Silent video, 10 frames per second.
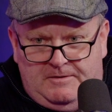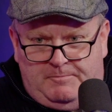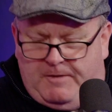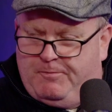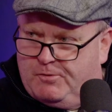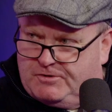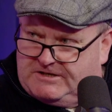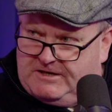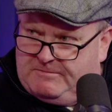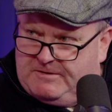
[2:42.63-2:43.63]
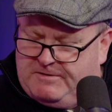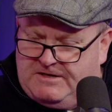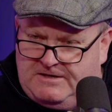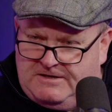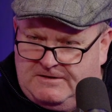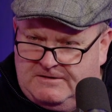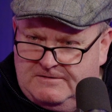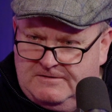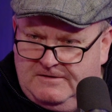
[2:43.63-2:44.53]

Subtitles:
people seem to be